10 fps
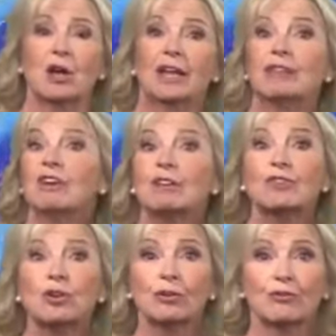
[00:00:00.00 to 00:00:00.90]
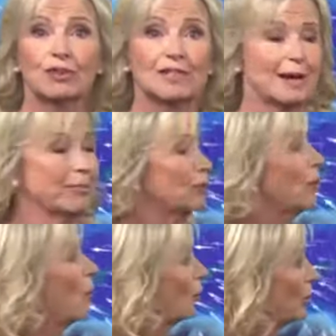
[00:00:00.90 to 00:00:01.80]
In the Vale of York, for example,
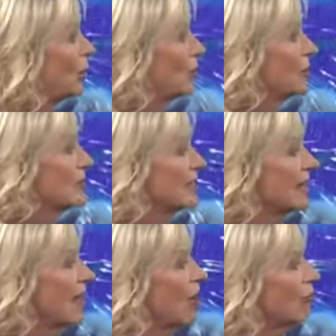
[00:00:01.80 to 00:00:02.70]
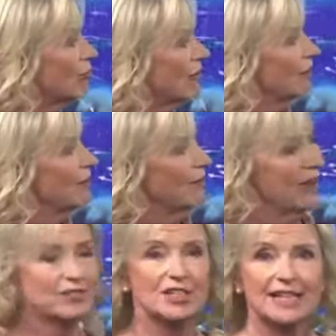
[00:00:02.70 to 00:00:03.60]
we could see roughly
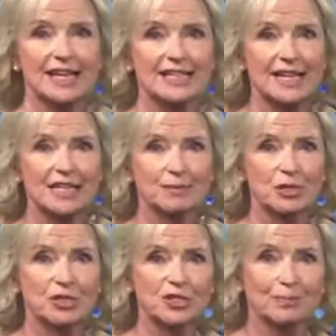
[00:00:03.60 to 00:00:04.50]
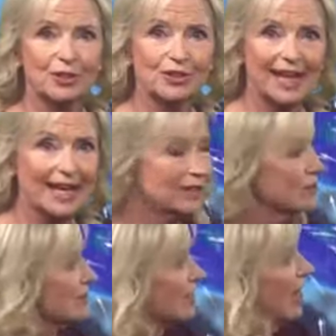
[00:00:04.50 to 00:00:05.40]
5 to 10 centimetres, but in the
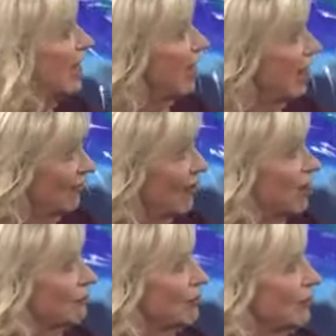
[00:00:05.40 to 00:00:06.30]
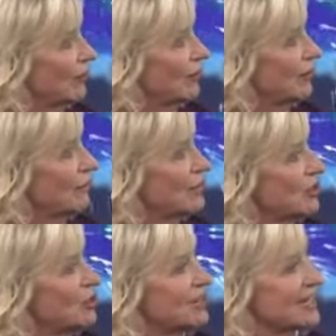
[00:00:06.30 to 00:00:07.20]
hills of 150
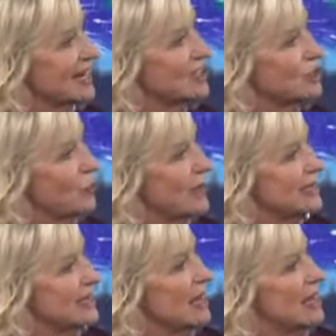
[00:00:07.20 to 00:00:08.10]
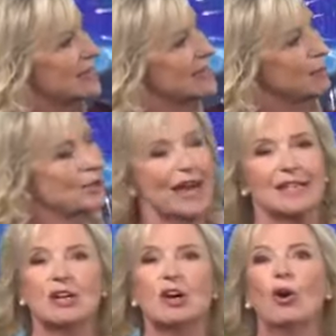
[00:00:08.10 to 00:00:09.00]
metres, 10 to 20, double that
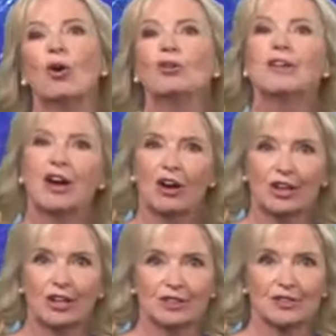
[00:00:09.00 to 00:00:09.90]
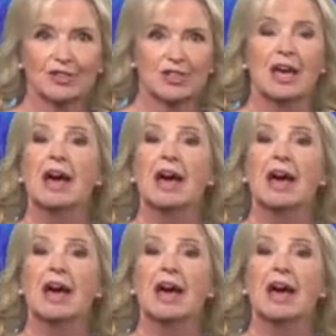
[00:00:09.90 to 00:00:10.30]
on the higher hills.